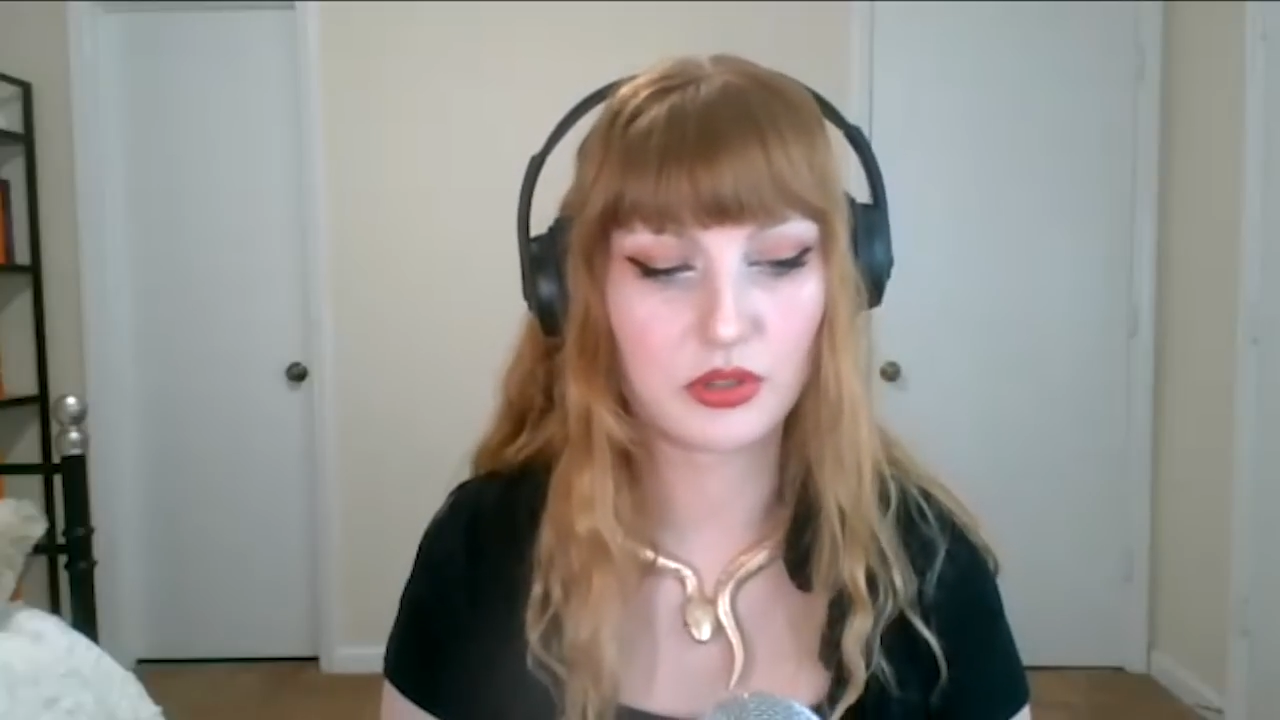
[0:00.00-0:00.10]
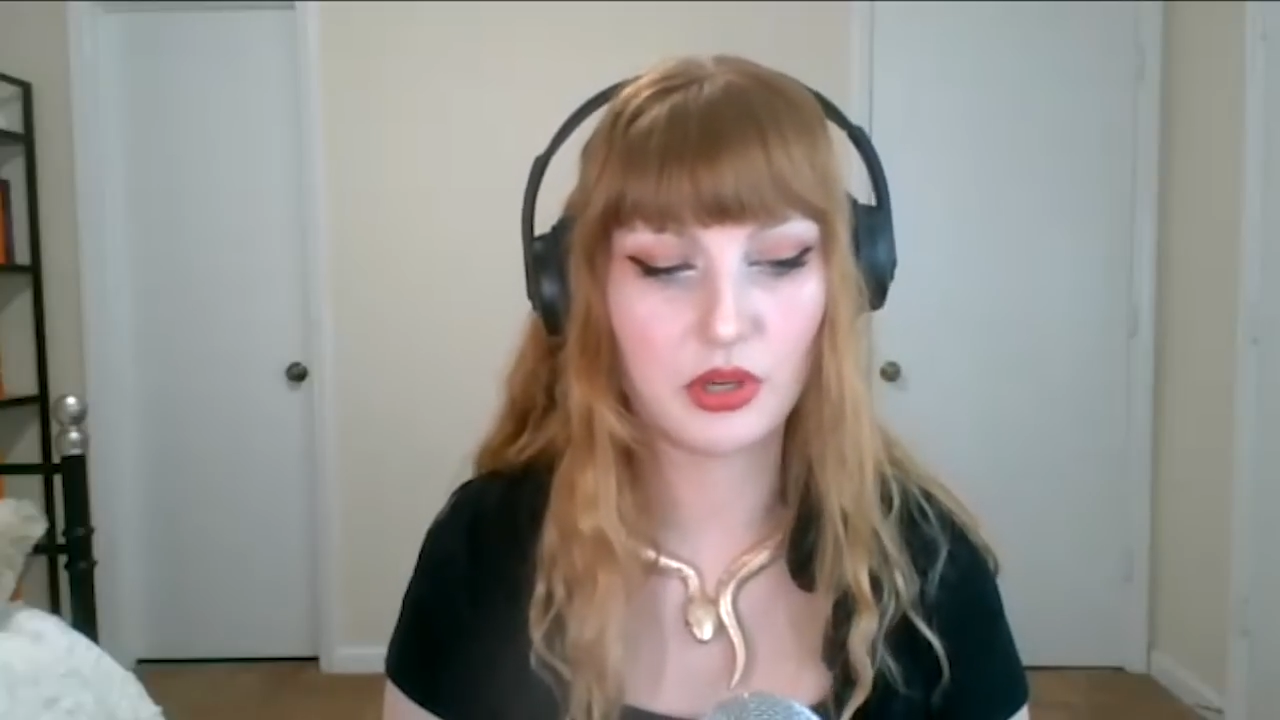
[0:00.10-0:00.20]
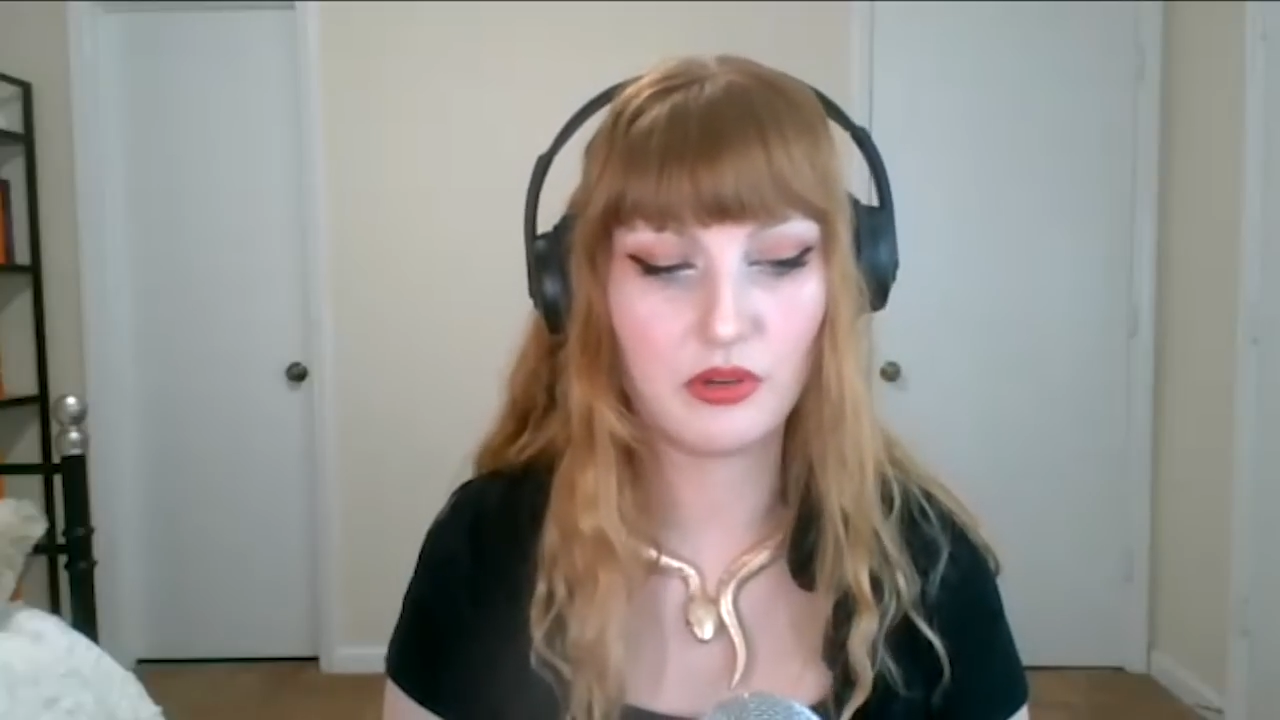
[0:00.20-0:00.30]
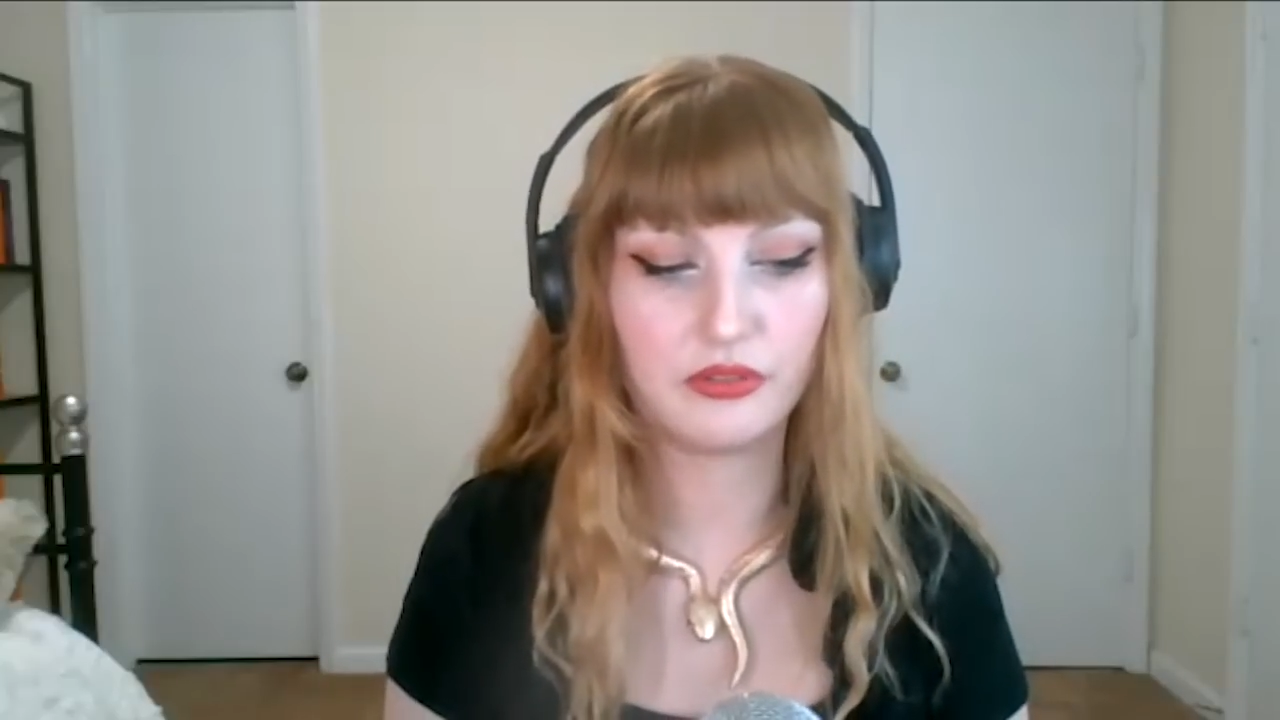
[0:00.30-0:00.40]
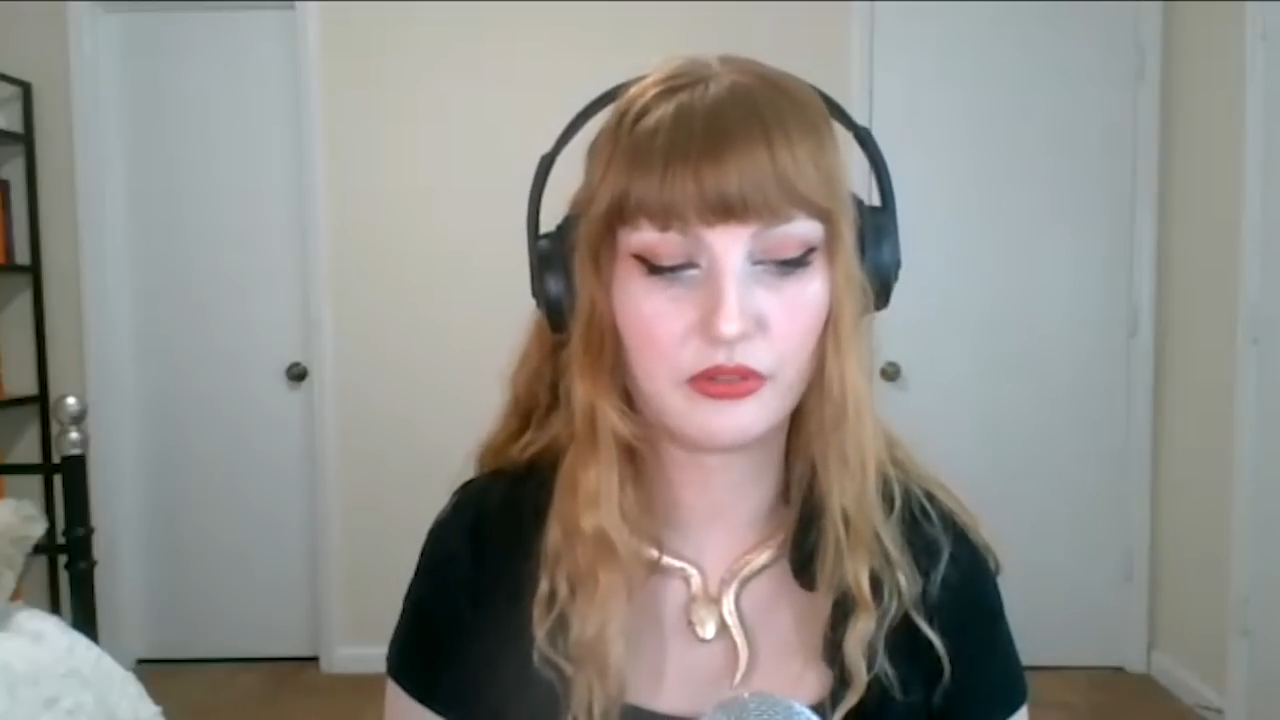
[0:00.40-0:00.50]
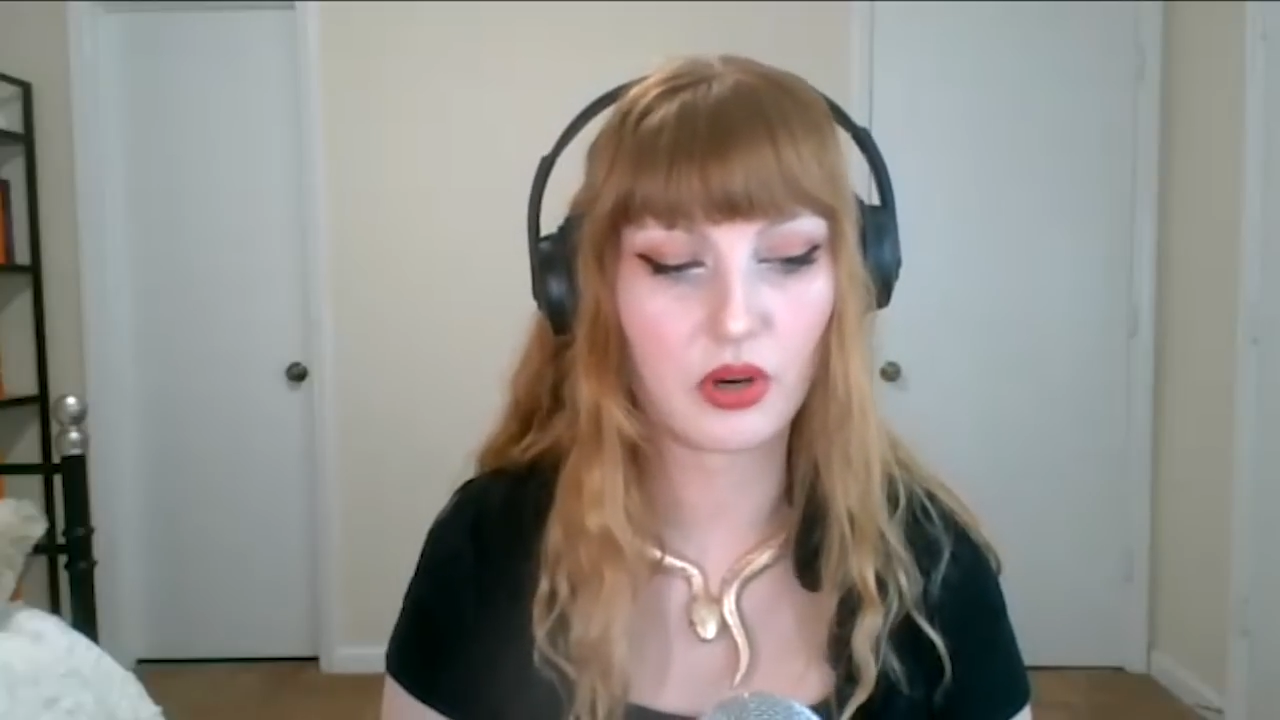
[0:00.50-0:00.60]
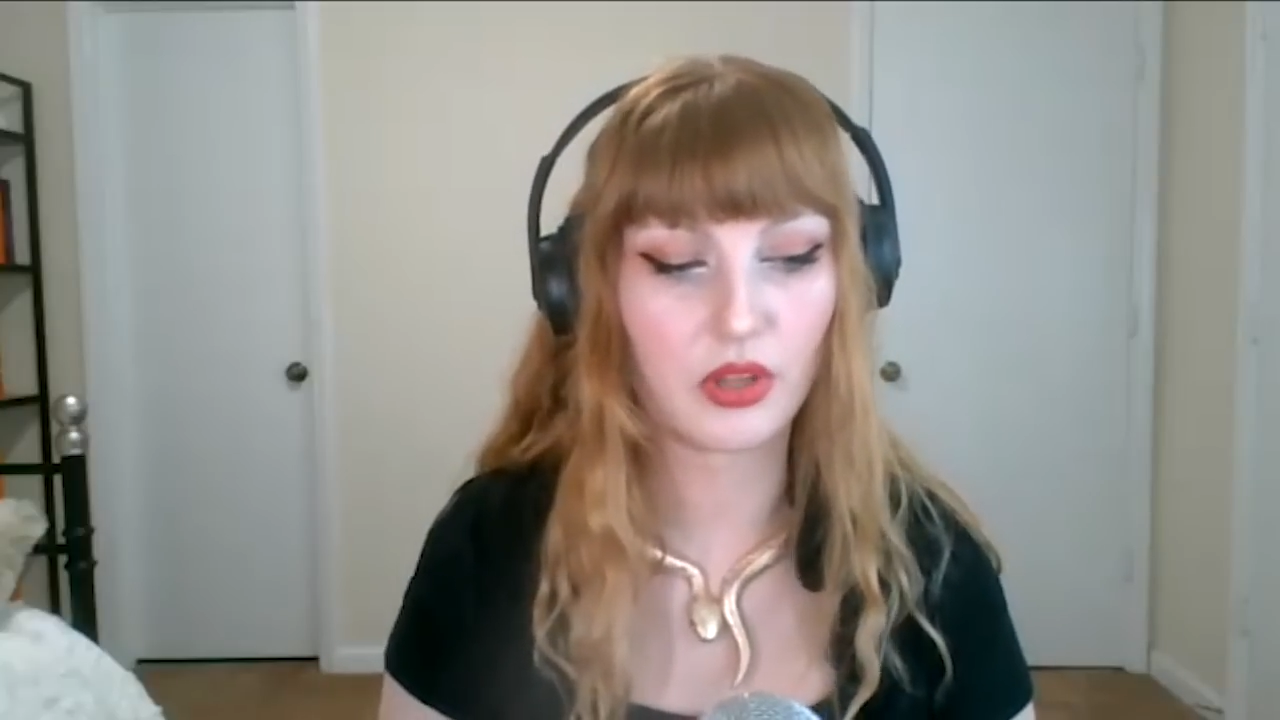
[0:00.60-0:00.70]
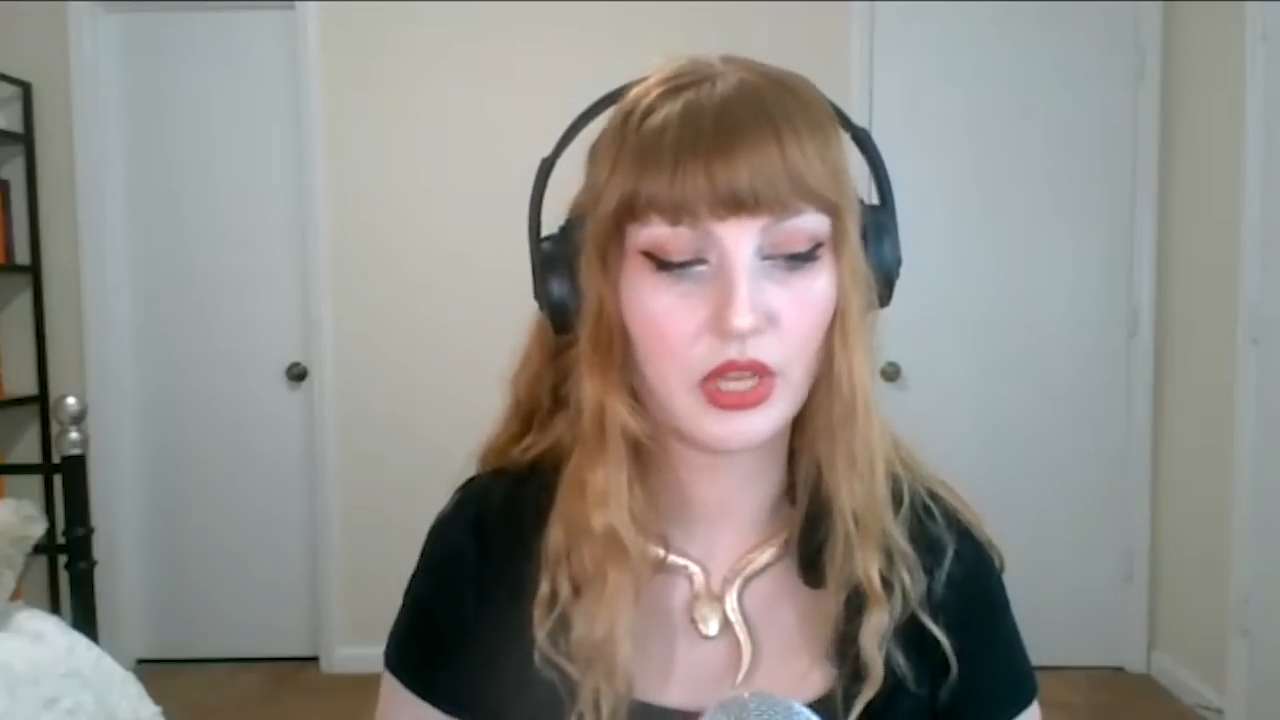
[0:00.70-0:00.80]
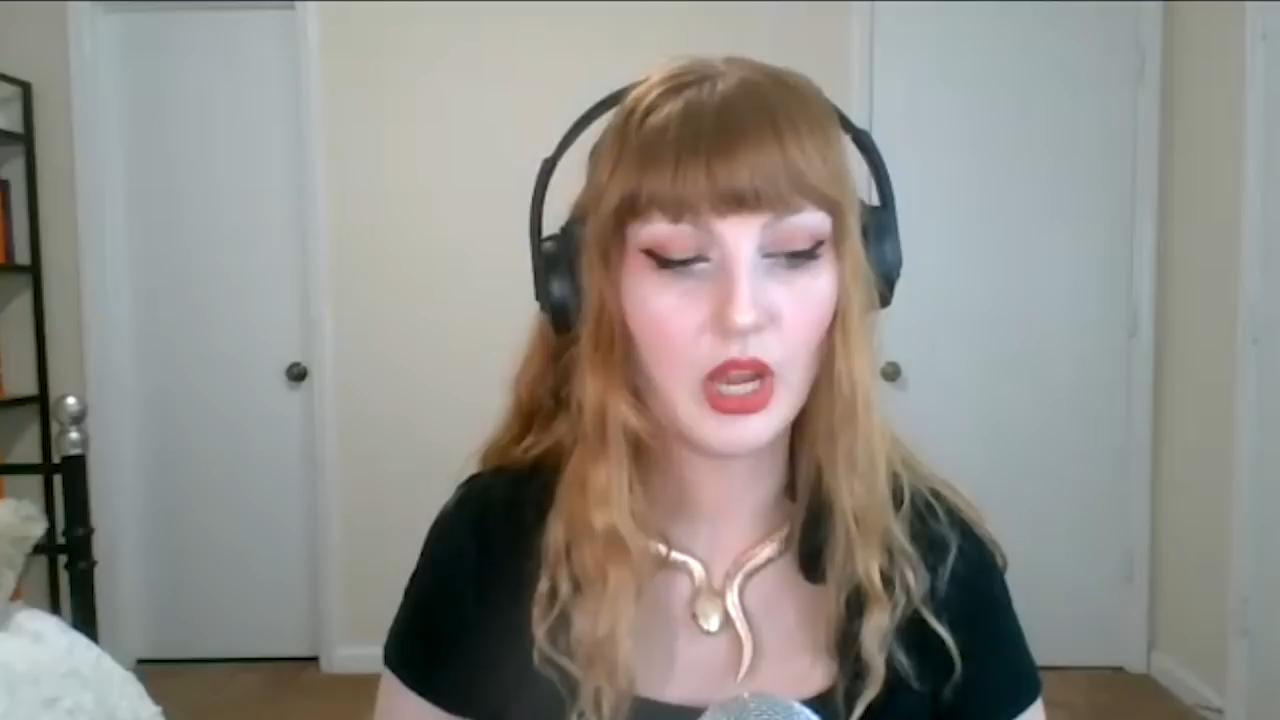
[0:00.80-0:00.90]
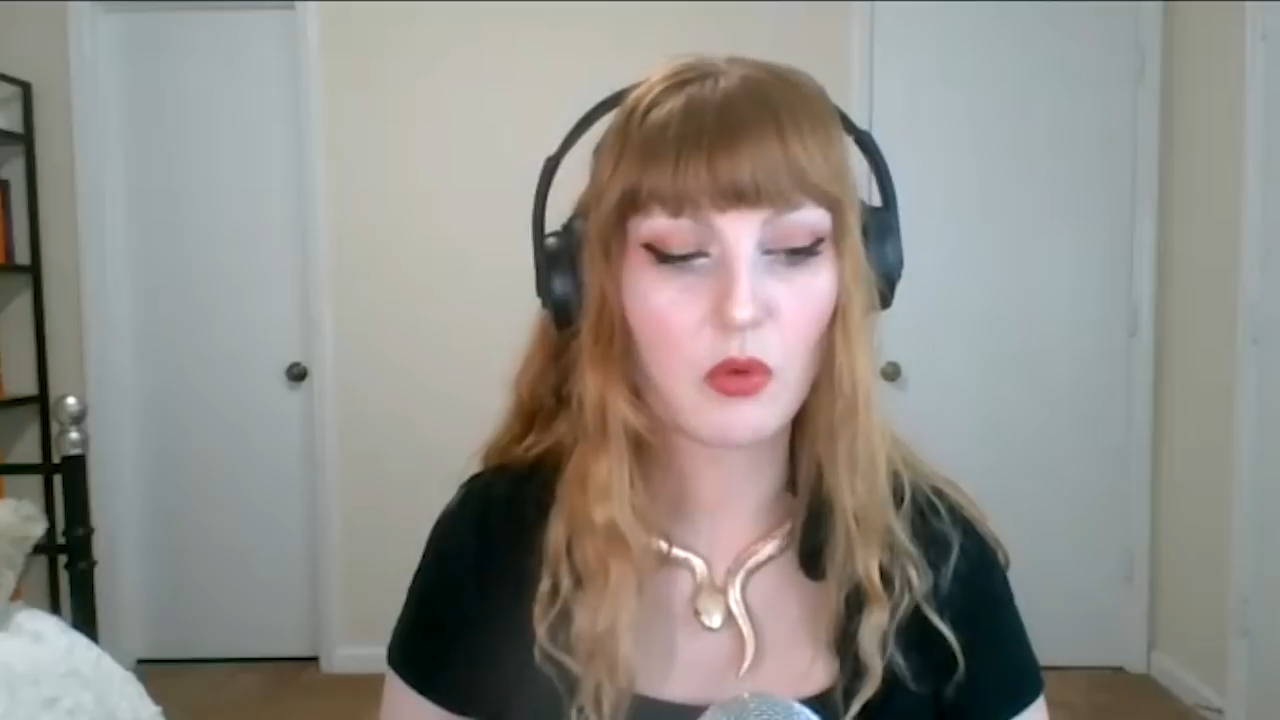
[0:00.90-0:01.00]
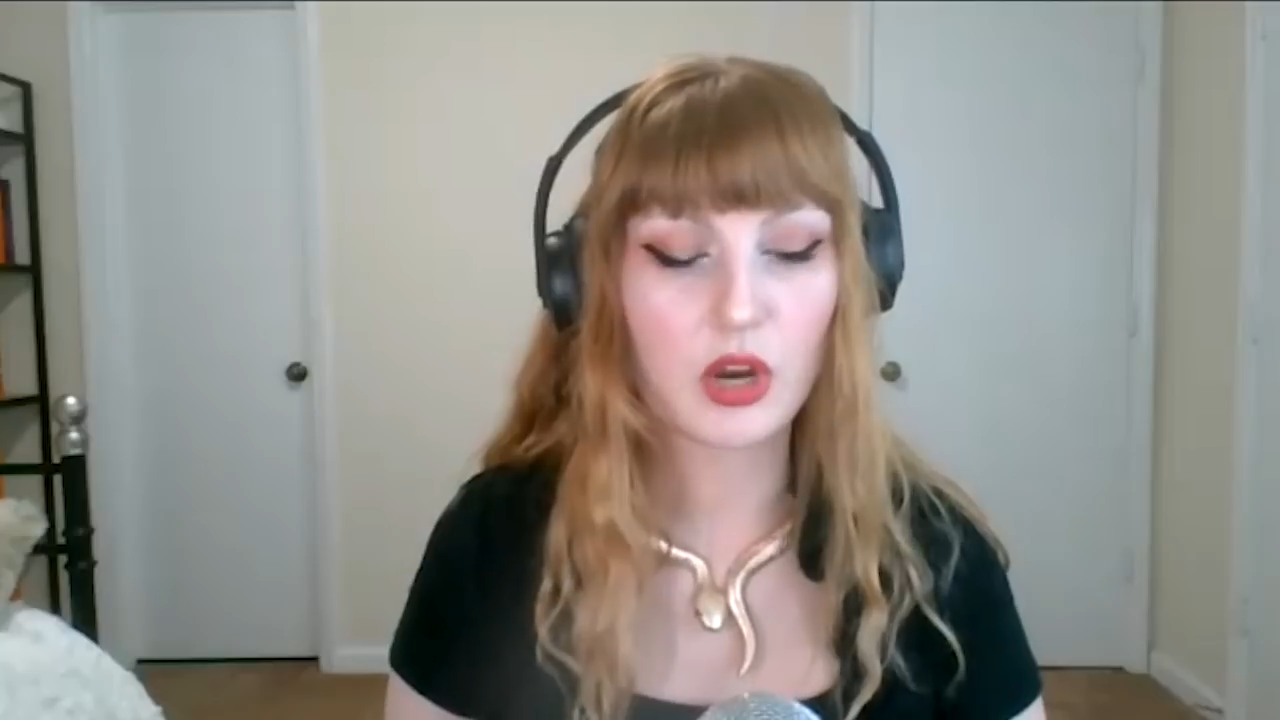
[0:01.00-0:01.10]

and so forth,